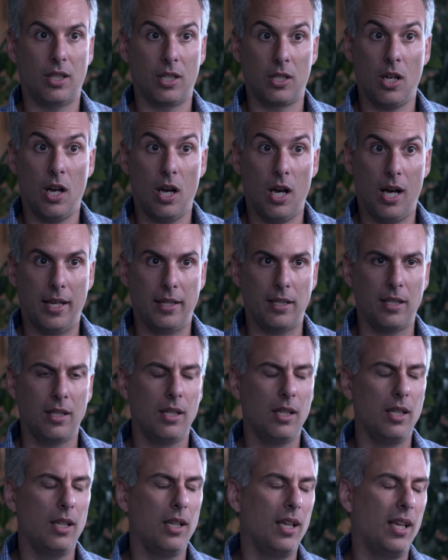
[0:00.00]
a God.
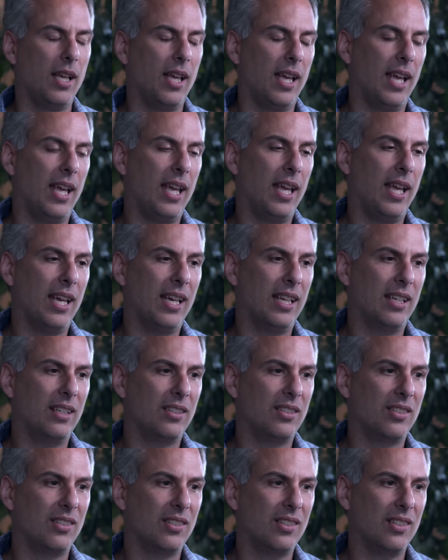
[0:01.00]

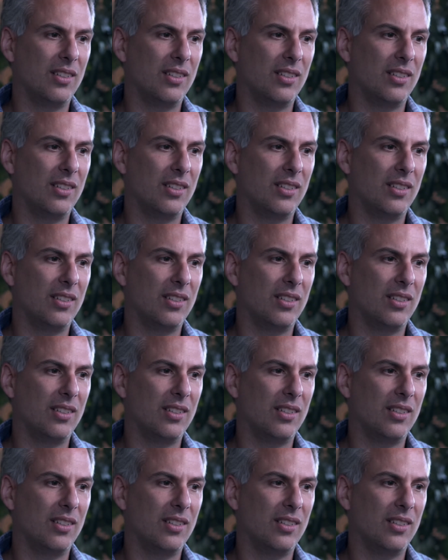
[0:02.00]
And